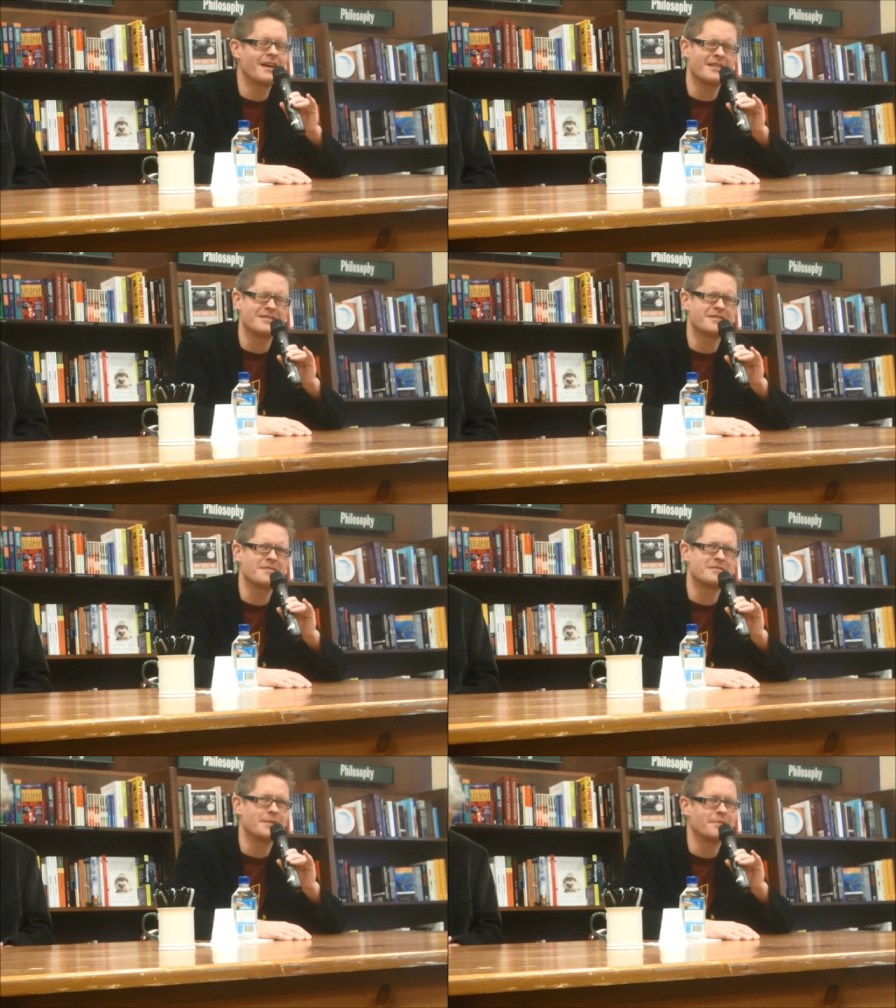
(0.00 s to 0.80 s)
God, Star
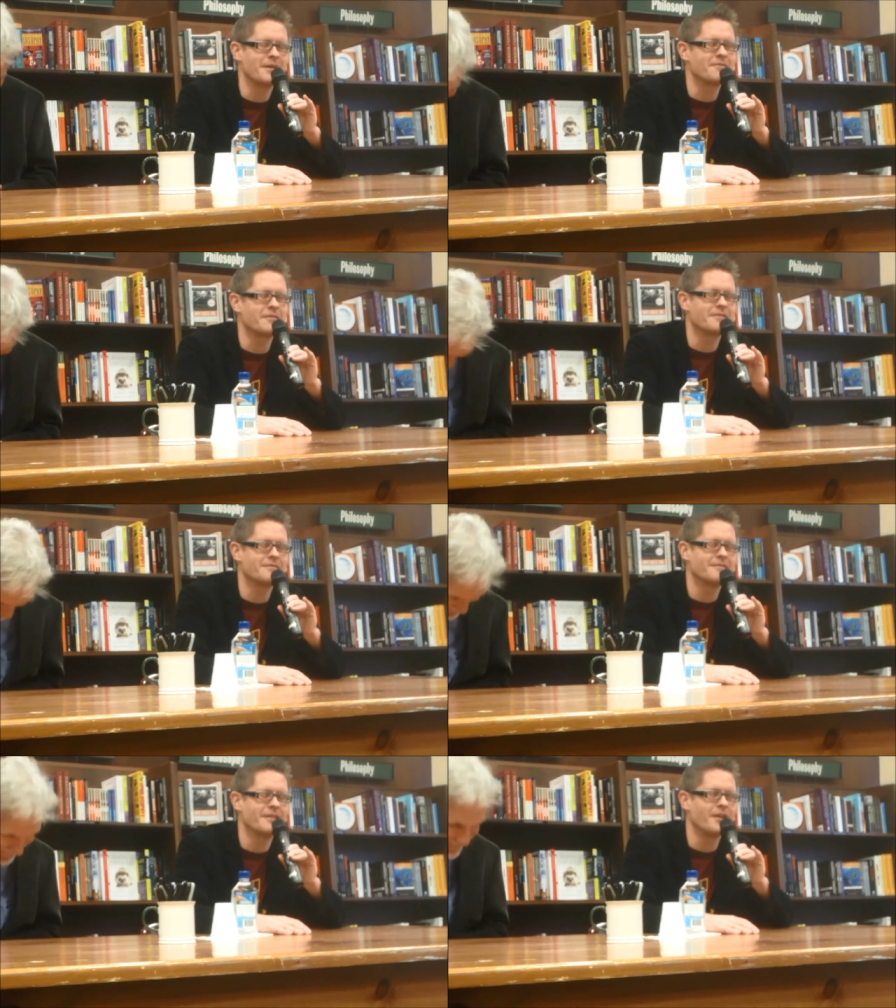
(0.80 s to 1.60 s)
Wars has been around for
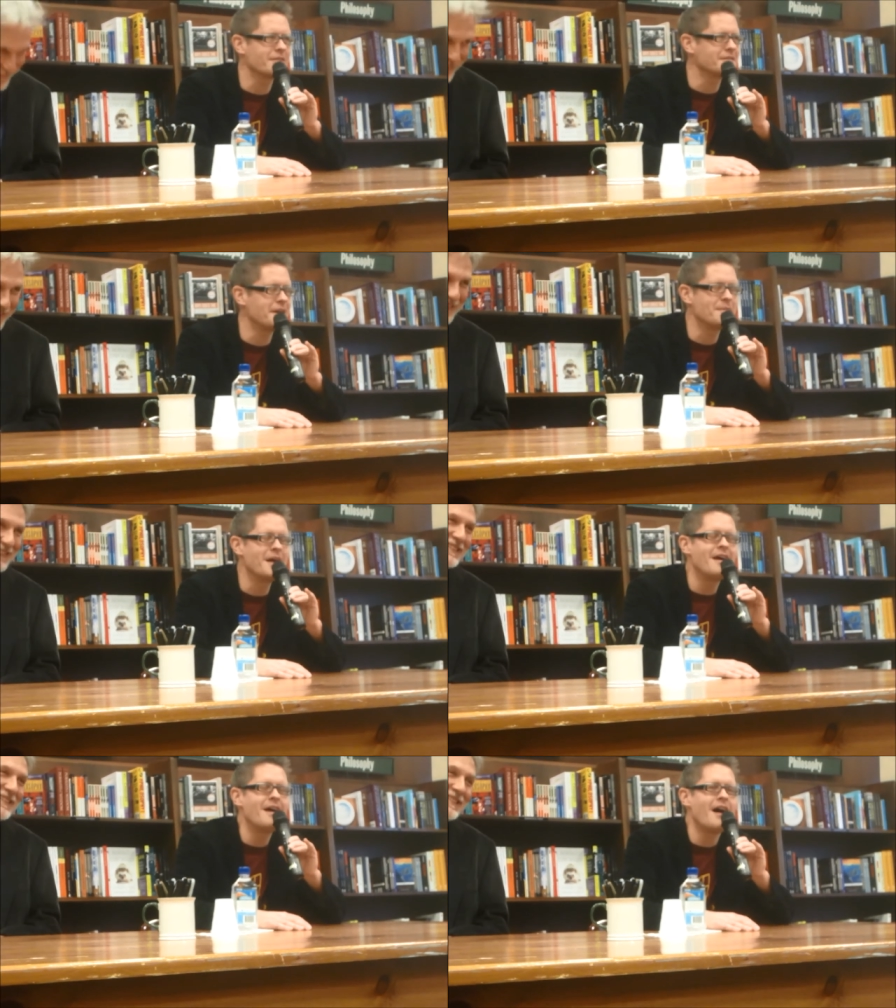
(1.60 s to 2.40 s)
long
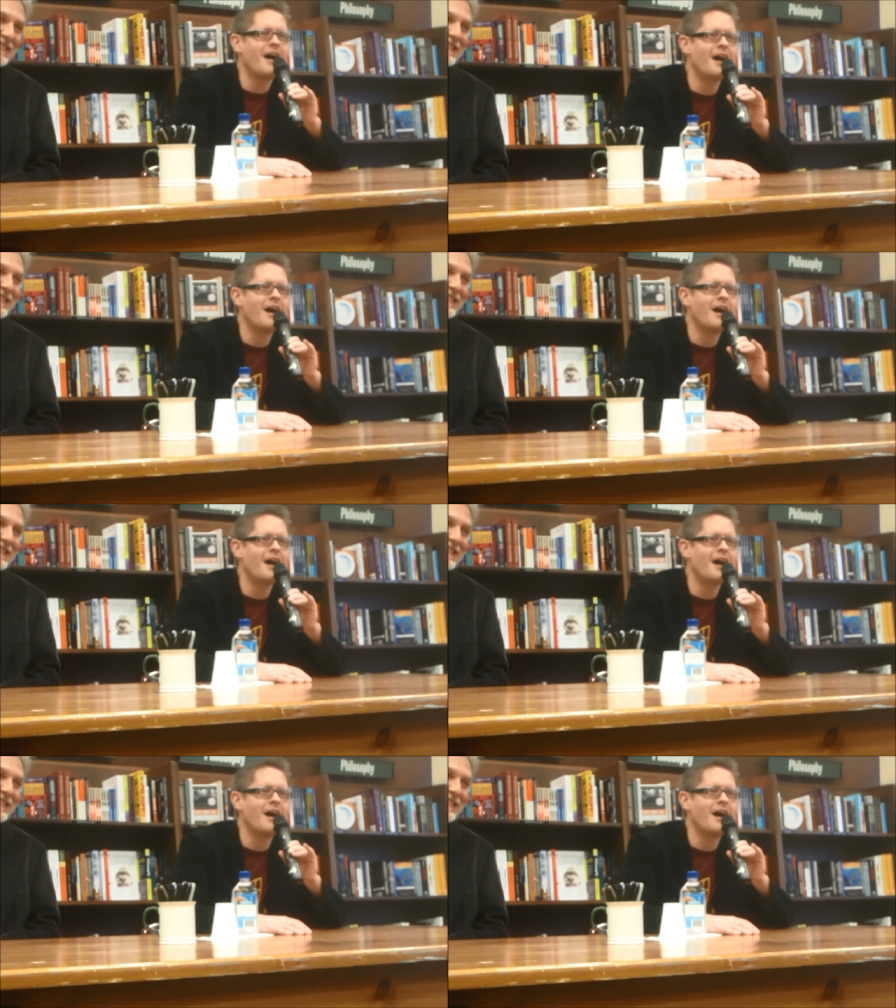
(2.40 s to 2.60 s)
time.